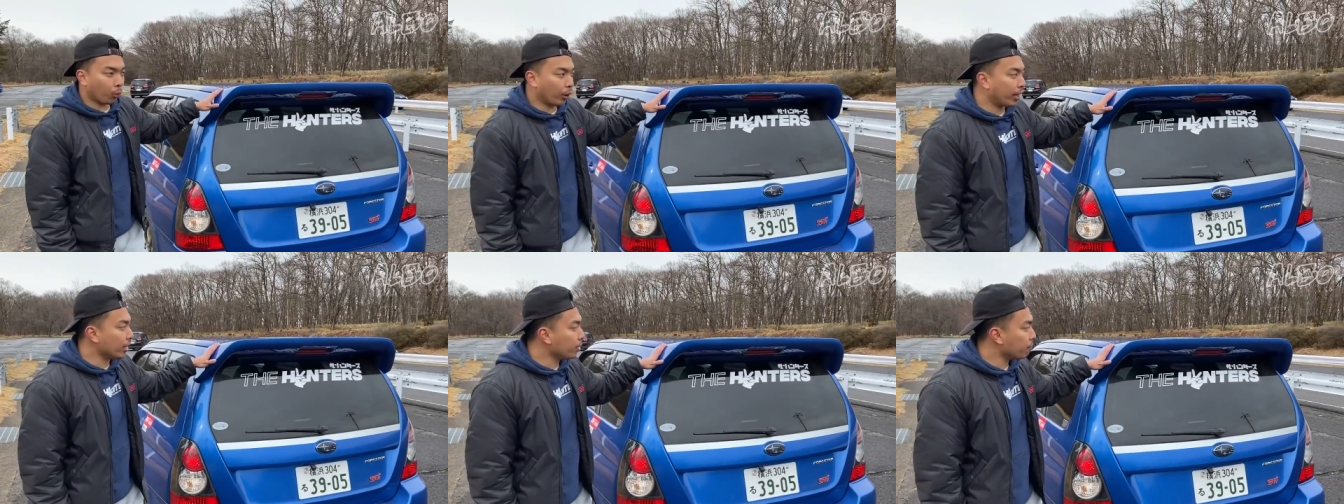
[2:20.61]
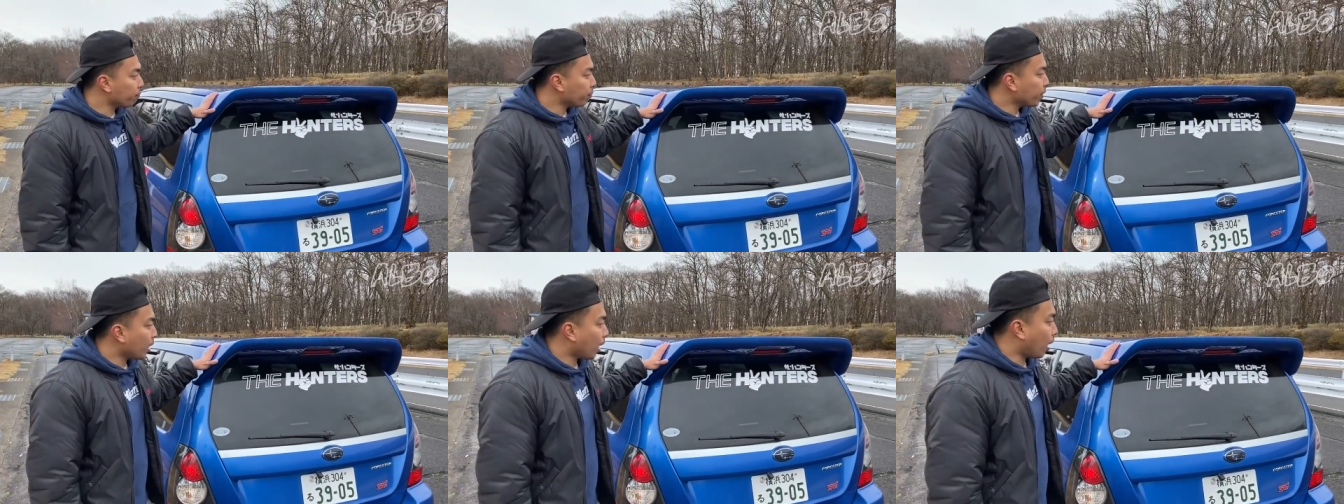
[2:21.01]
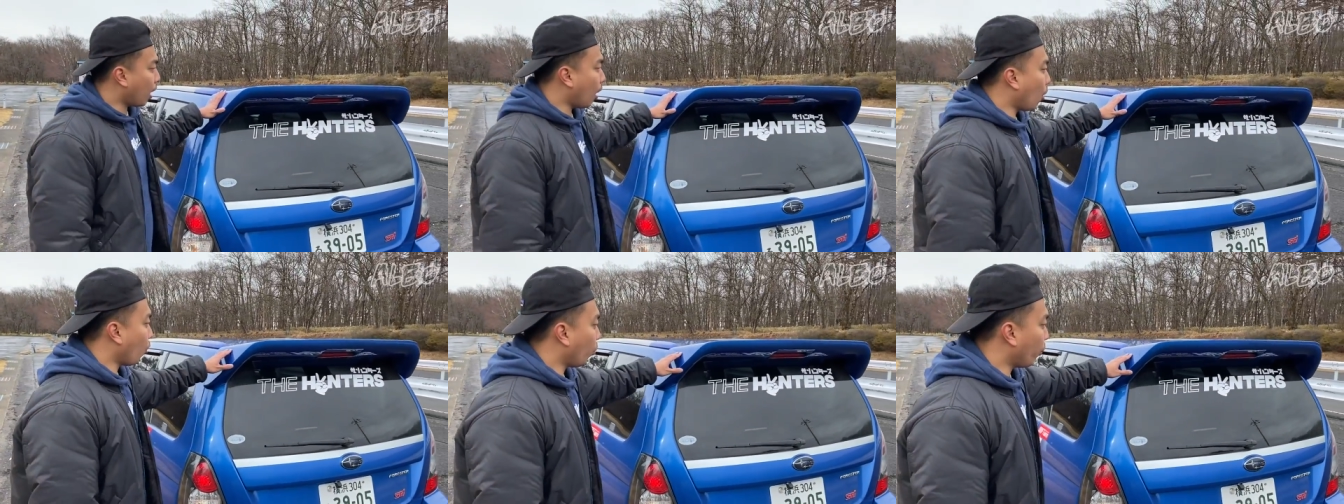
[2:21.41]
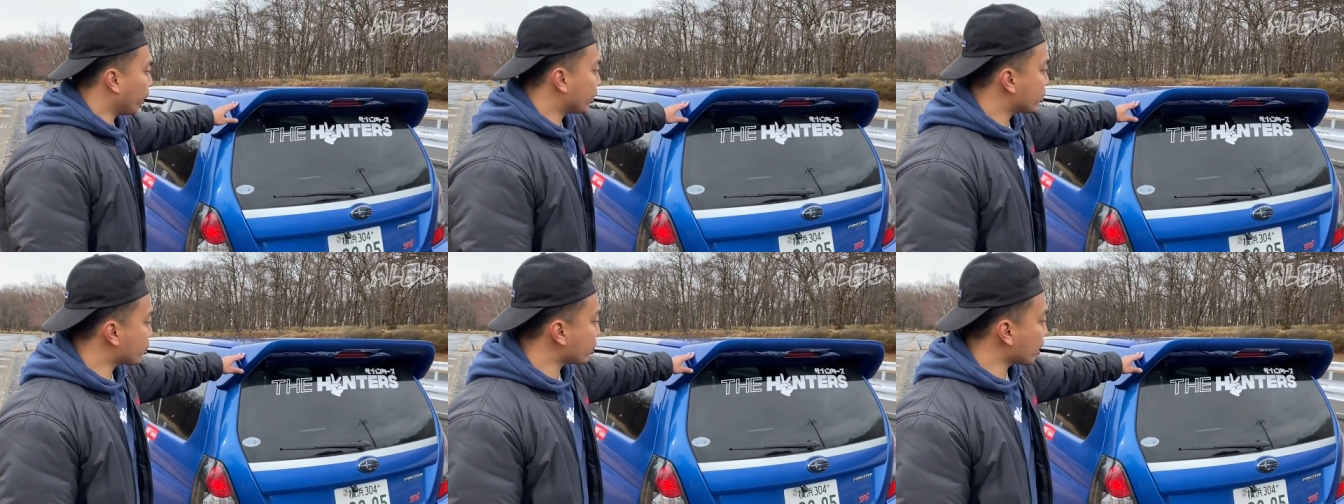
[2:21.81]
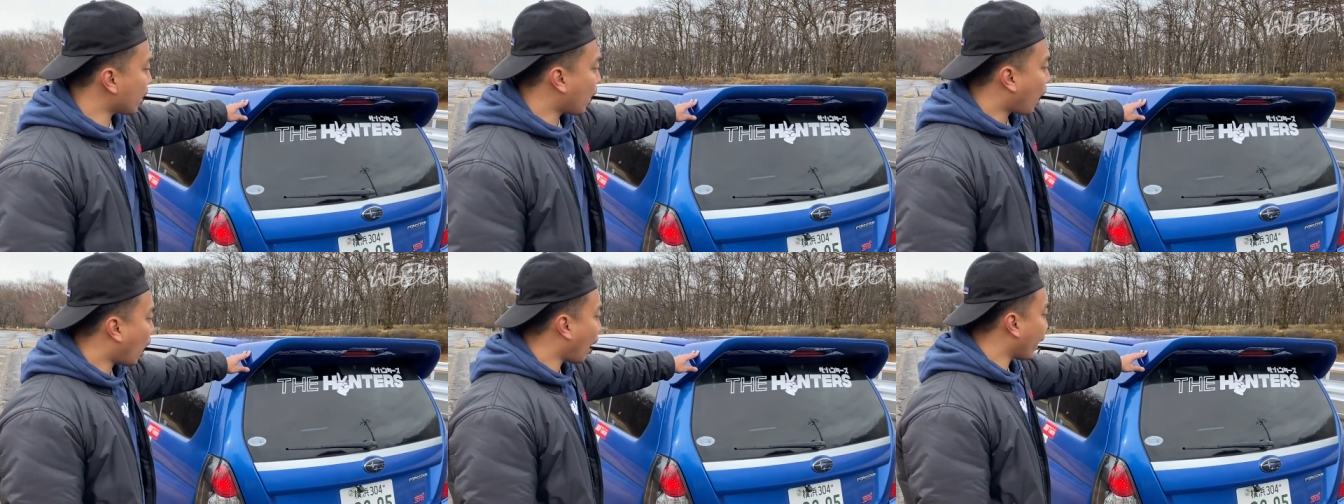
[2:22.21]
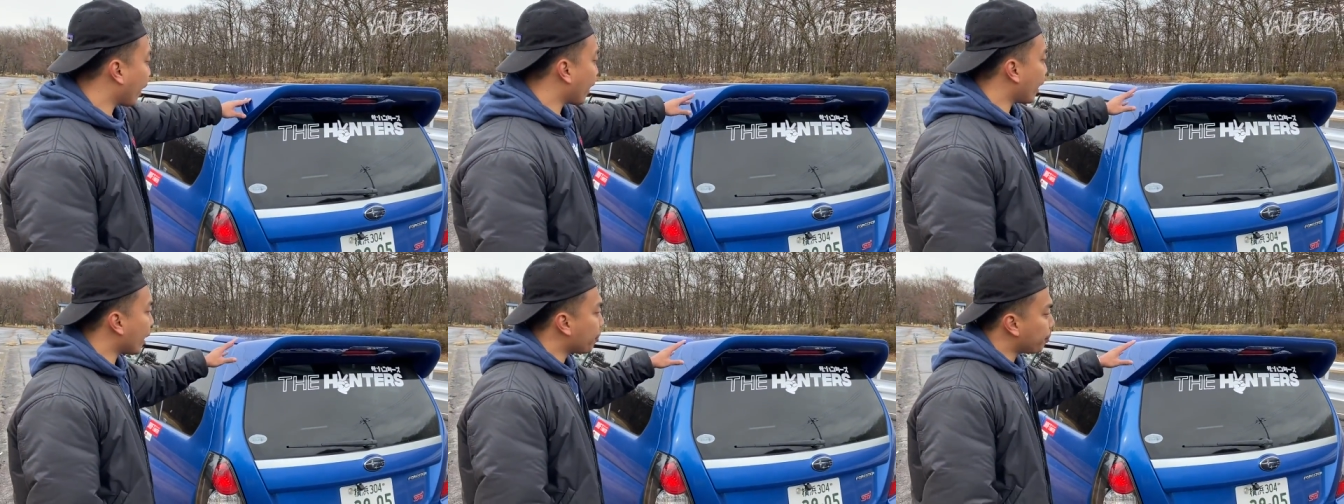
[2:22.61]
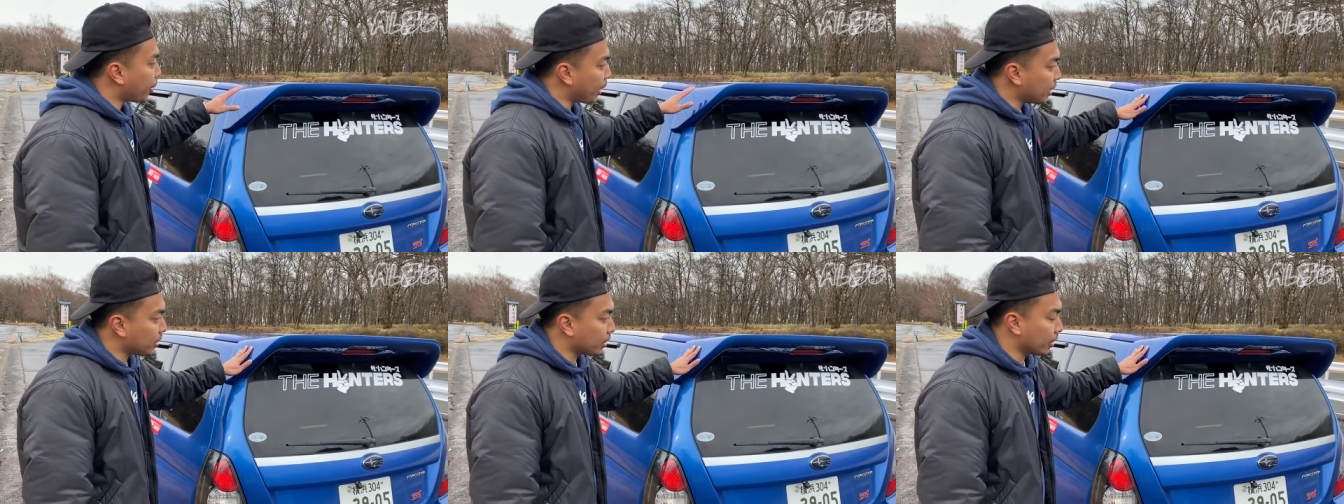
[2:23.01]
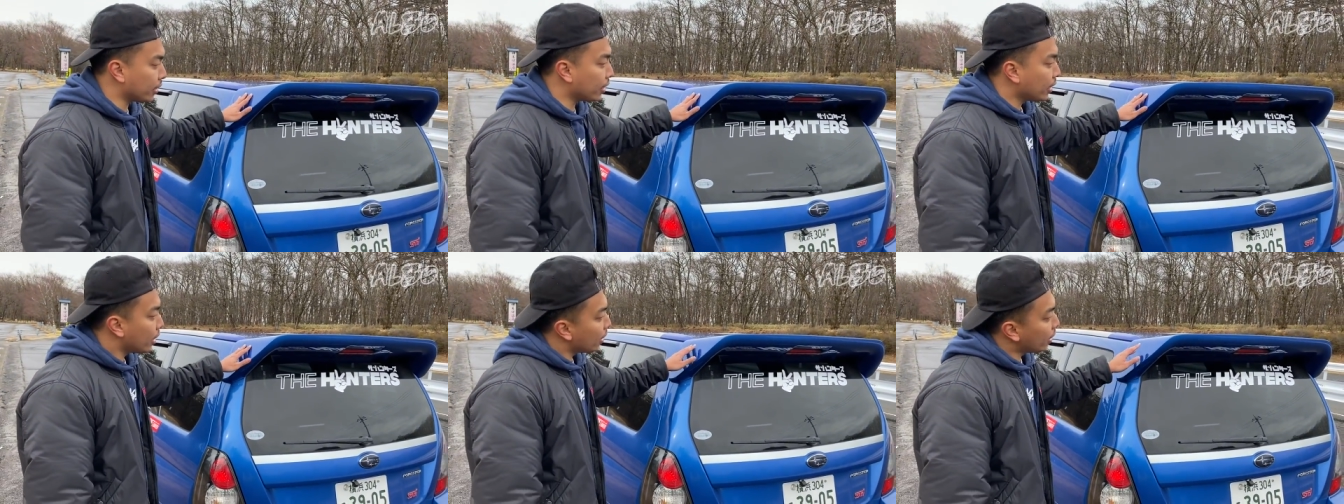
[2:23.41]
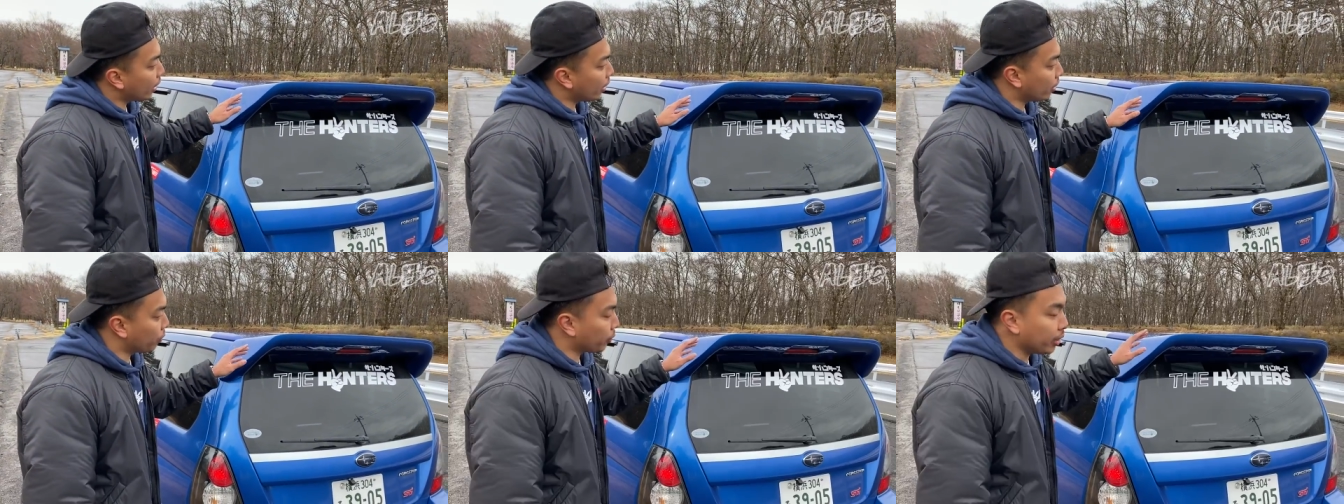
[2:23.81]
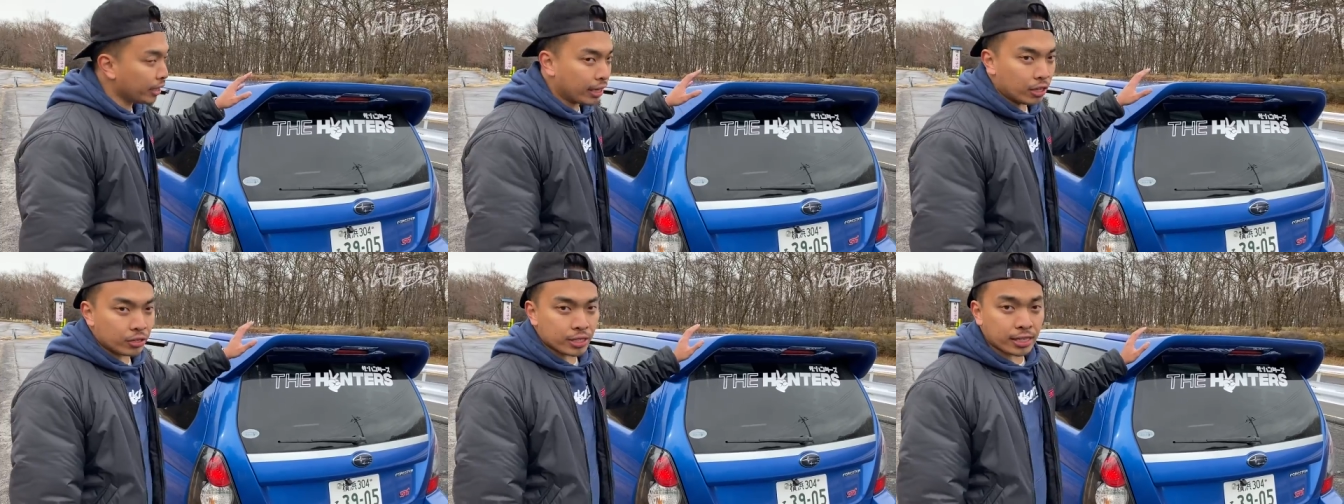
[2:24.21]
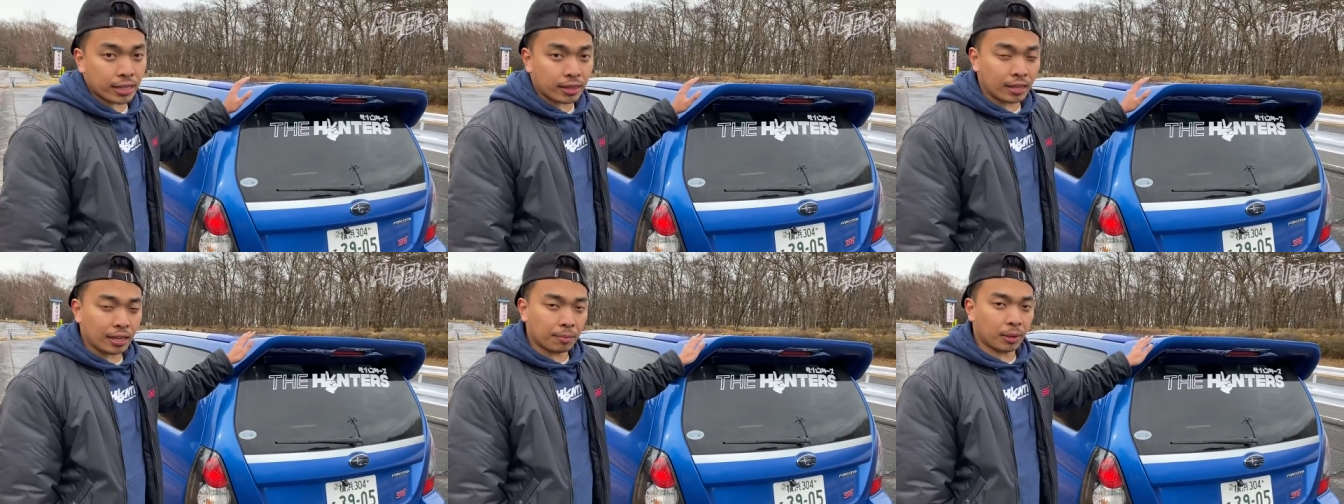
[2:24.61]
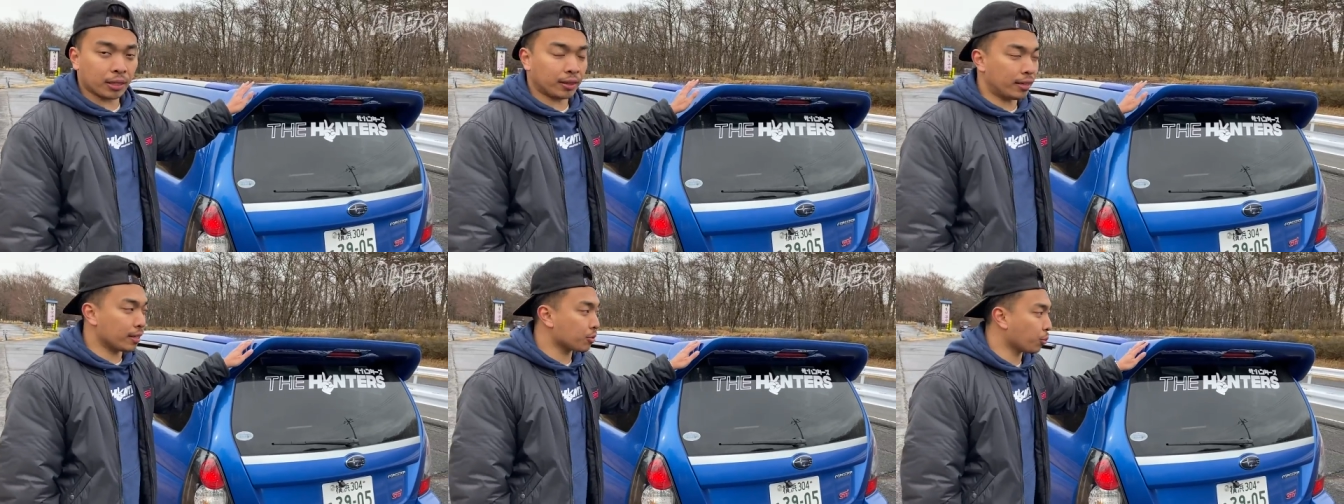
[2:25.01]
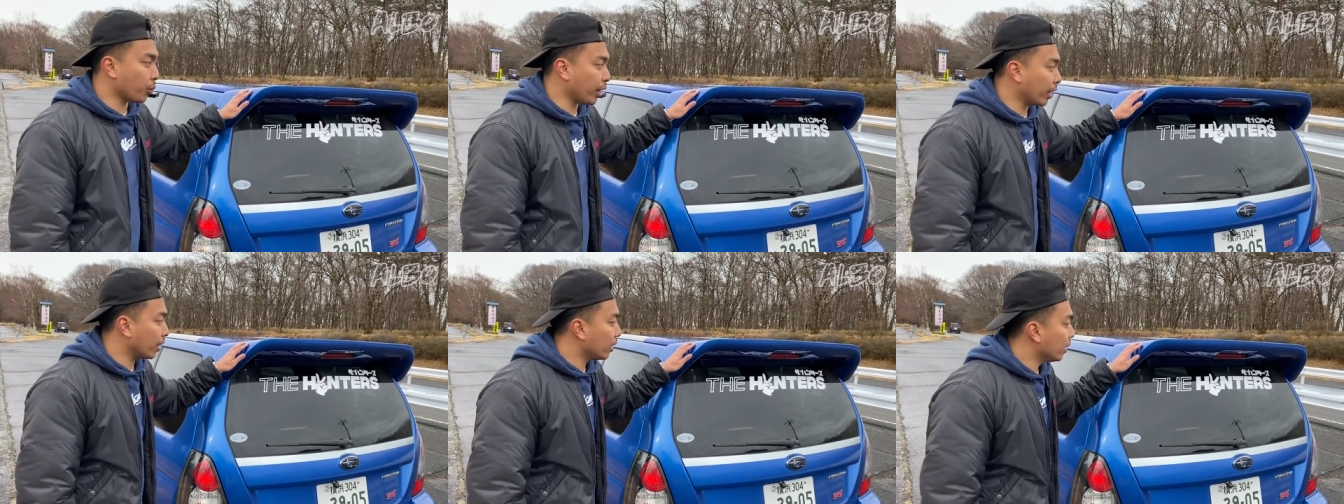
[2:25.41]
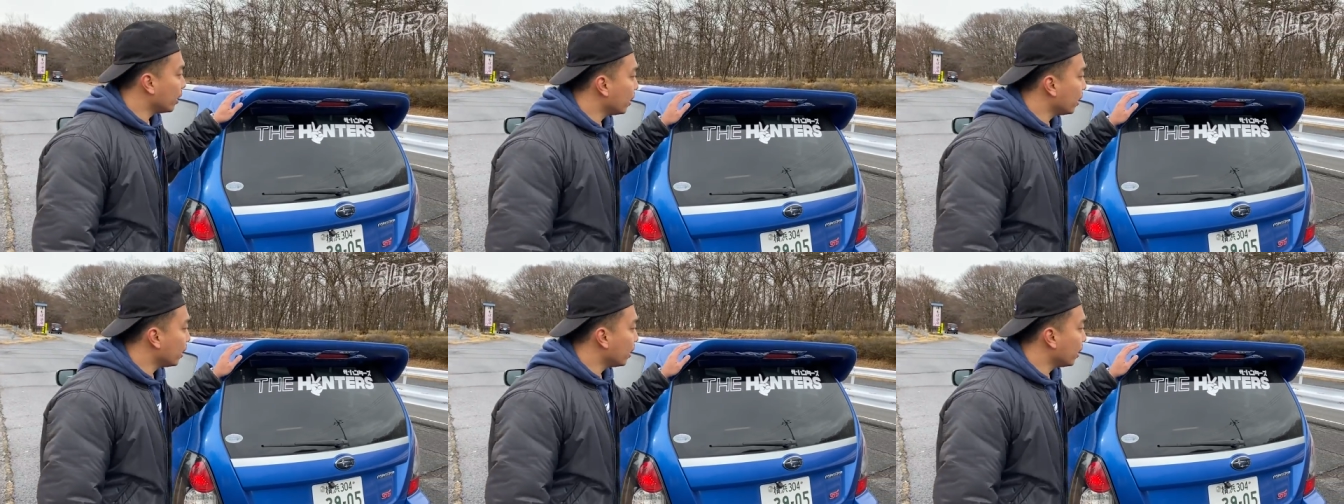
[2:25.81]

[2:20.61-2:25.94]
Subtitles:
wing, which I had painted. And the really interesting thing about this wing